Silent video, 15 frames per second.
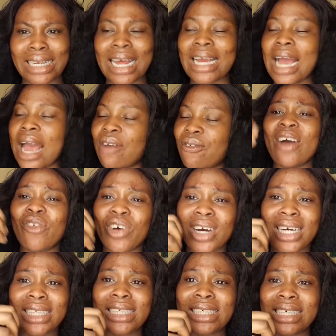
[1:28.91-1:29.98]
Like I
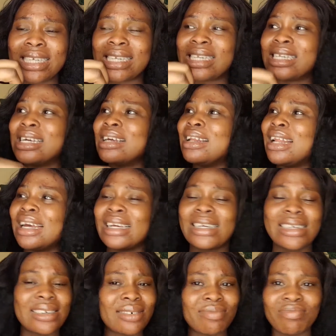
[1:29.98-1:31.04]
forget things, like
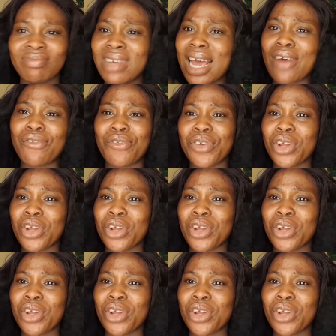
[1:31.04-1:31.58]
at